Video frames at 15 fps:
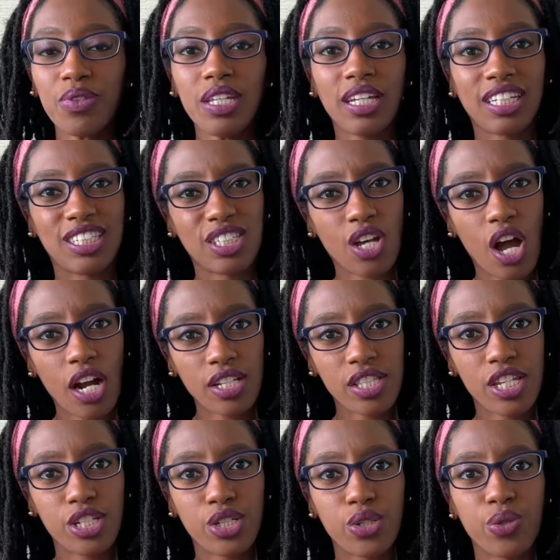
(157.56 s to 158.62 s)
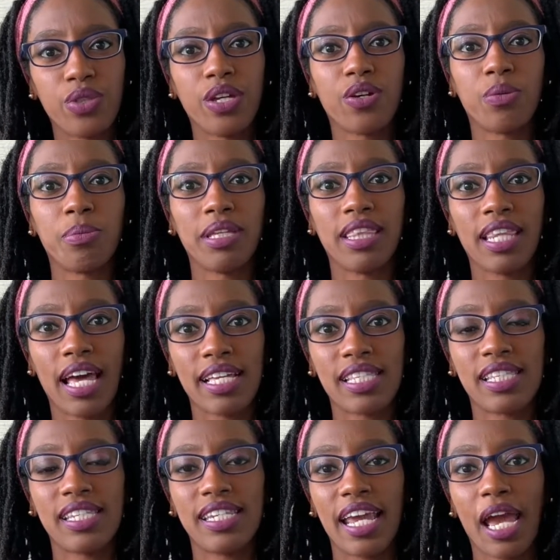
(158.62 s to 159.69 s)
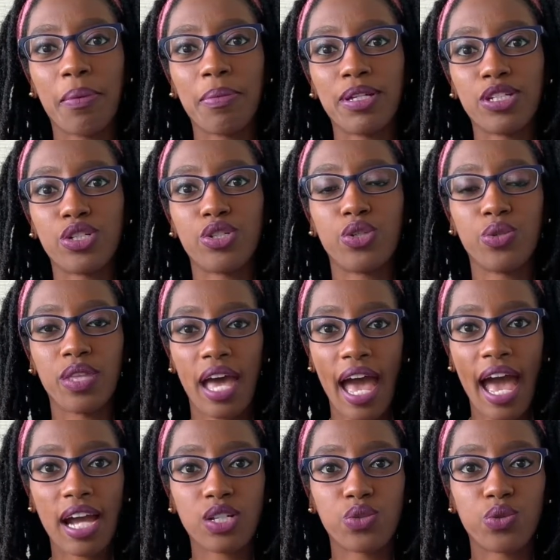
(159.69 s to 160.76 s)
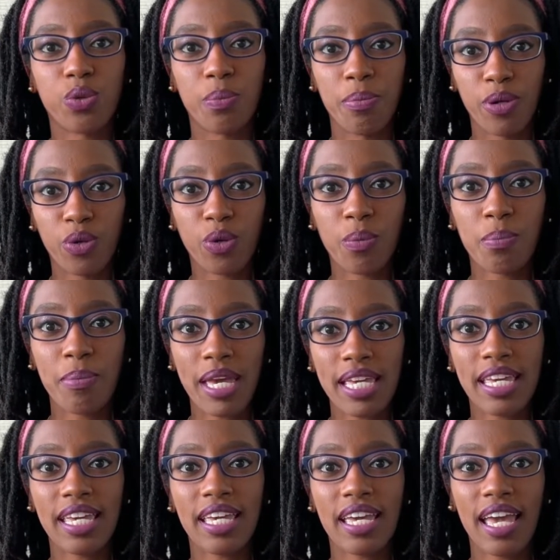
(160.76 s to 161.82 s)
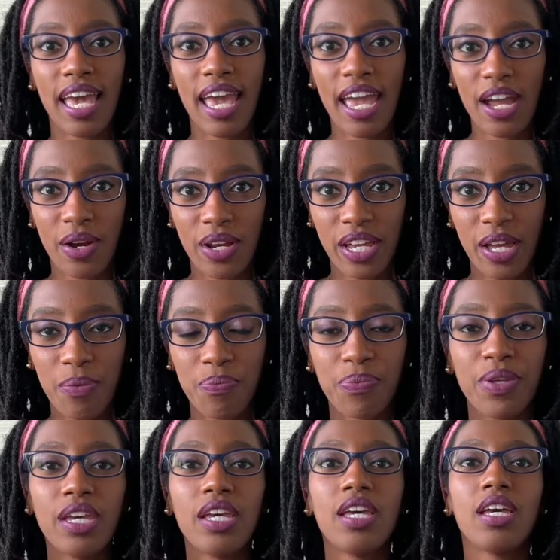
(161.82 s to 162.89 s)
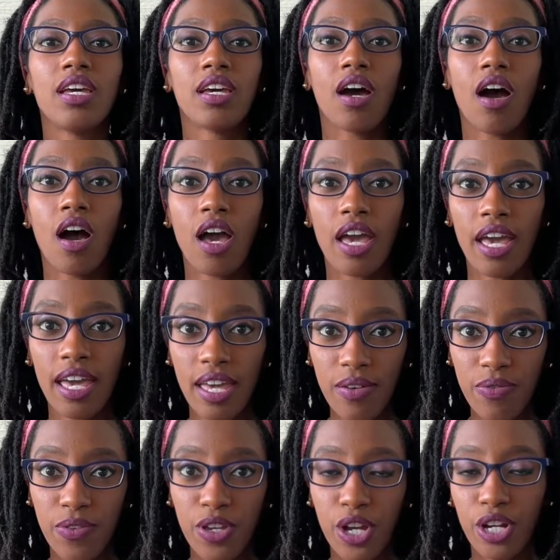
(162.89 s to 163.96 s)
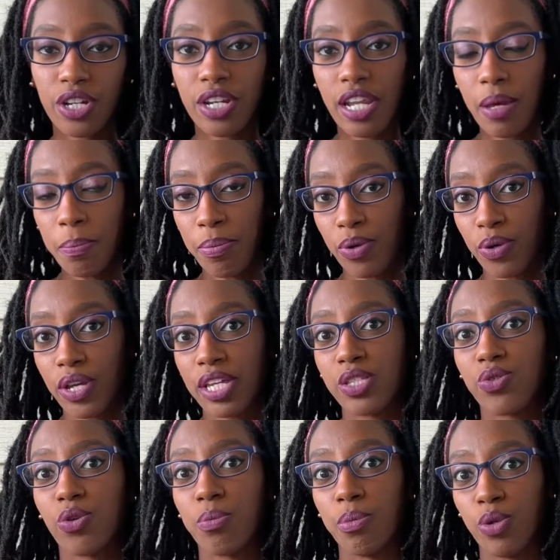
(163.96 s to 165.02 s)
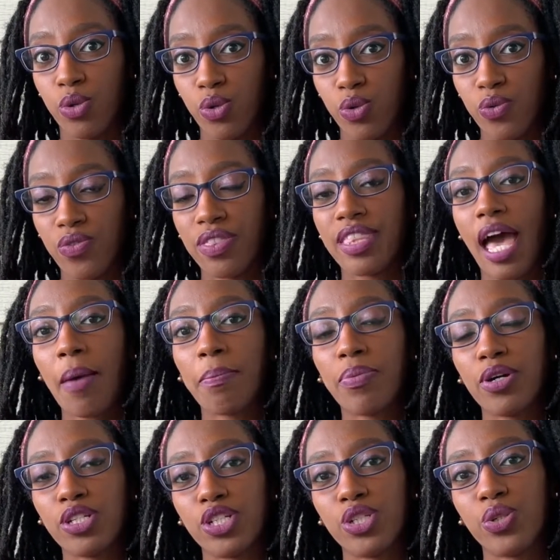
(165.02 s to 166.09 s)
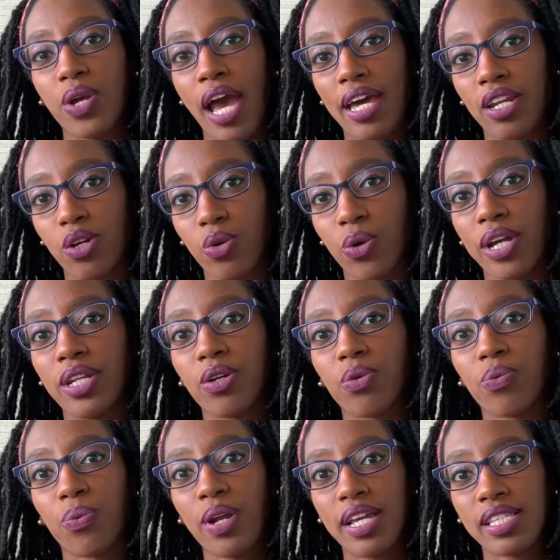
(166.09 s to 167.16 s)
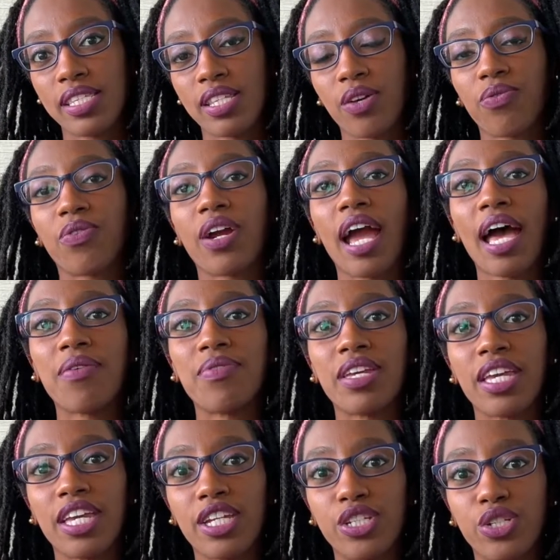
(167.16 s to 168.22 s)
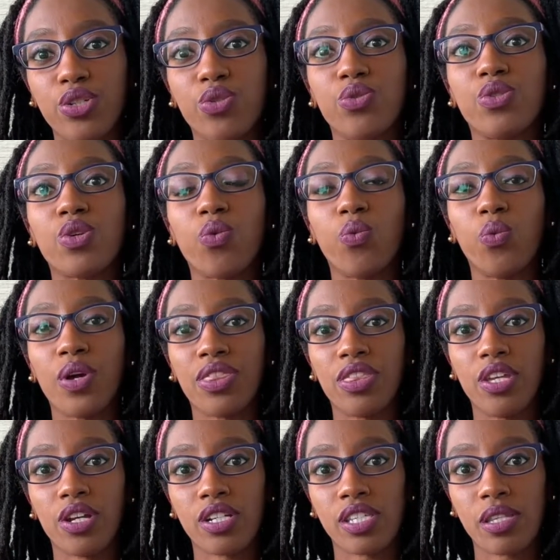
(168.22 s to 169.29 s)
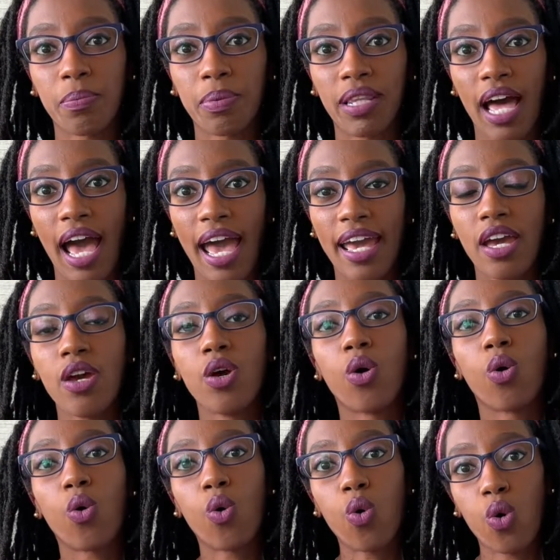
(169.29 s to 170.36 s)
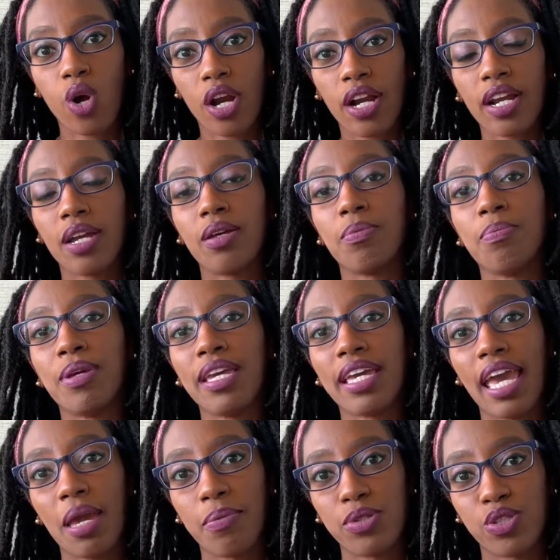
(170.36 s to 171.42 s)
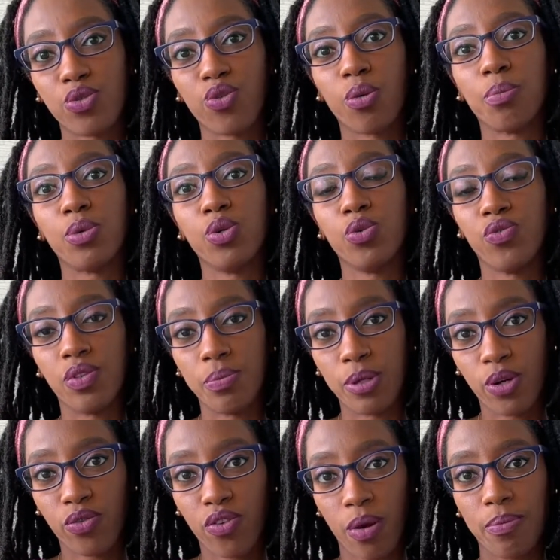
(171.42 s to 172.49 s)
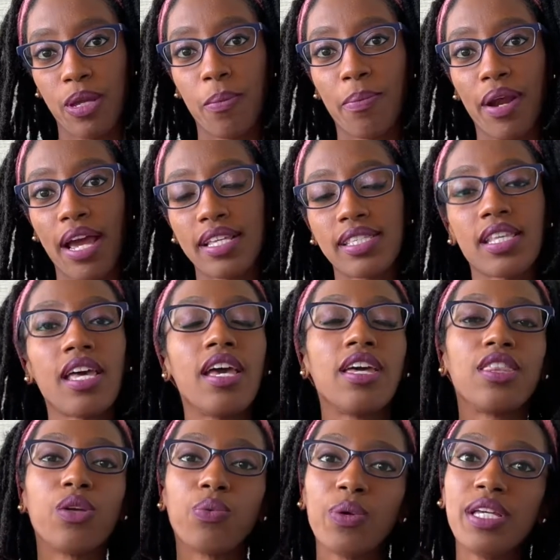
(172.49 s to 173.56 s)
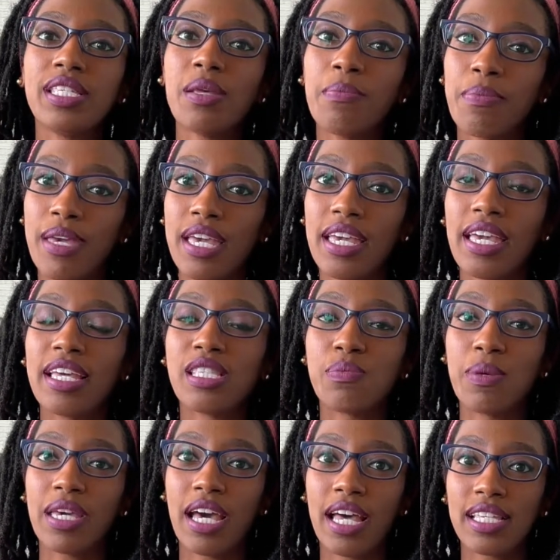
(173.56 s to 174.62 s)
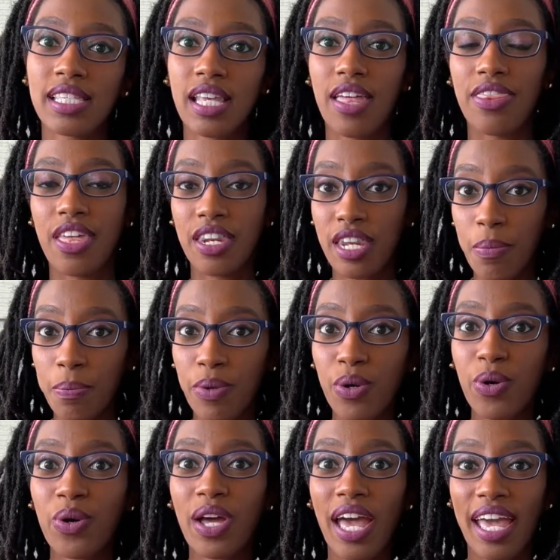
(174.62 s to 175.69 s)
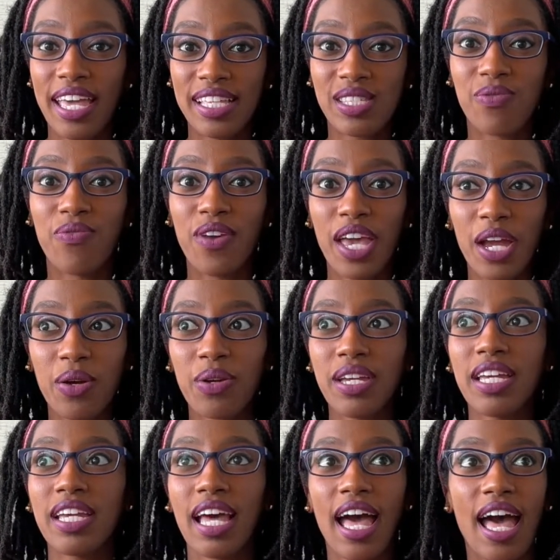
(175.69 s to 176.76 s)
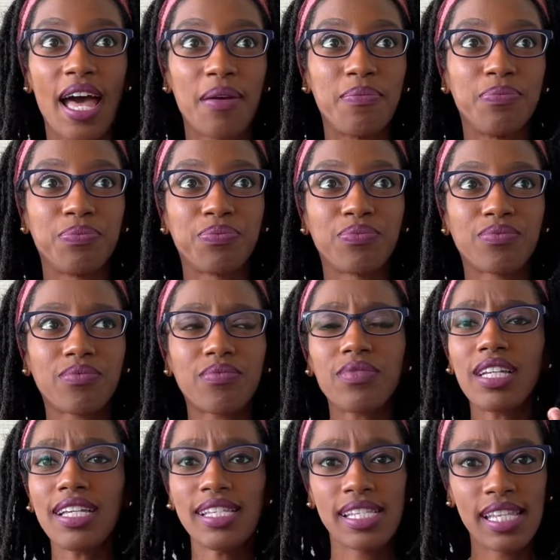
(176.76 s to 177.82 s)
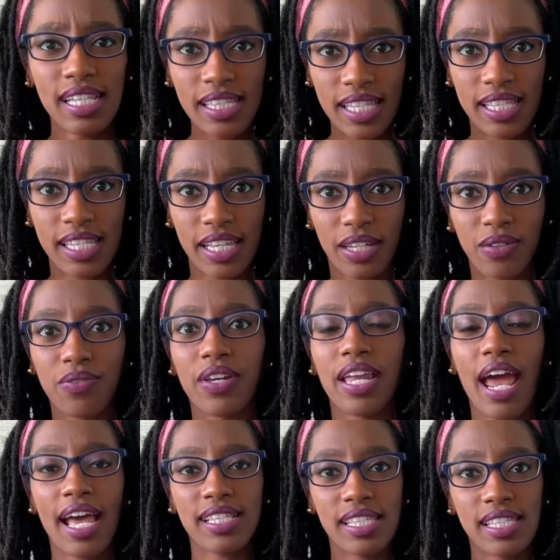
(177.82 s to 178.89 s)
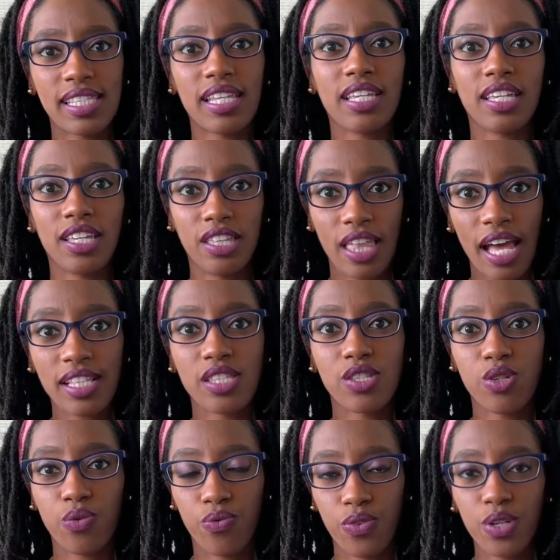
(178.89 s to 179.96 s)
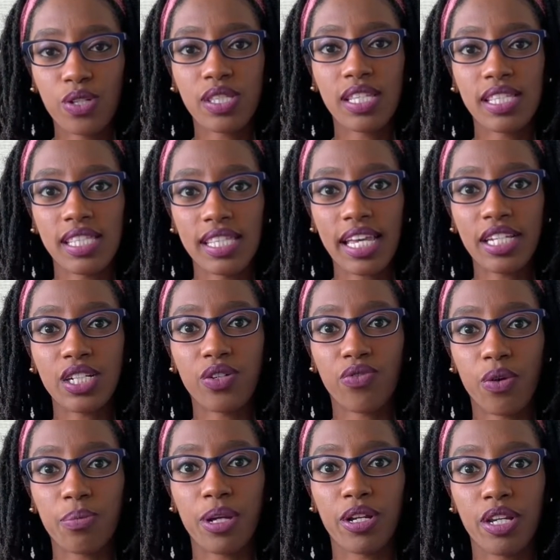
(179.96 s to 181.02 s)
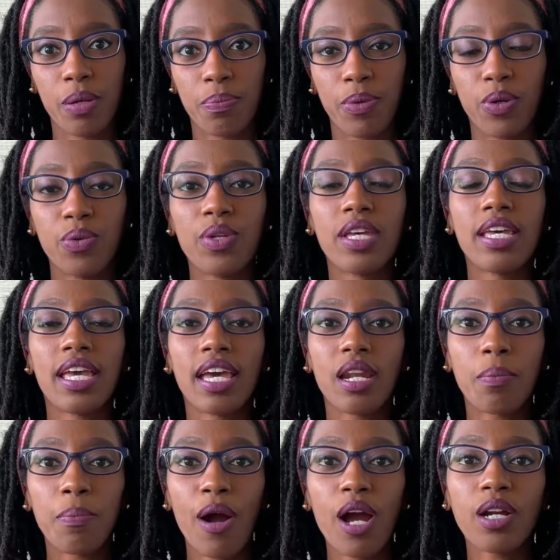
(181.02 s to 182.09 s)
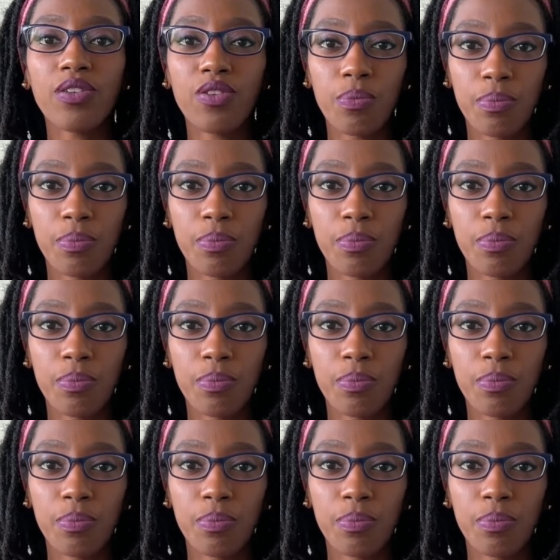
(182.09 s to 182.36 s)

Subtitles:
scar tissue, there will be less damage to the actual milk making area. If your nipple is removed, that puts you at a greater risk for having issues with your supply or being able to remove the milk from your breast. The reason being is because the nipple is very sensitive. You feel sensation from your nipple. And a part of the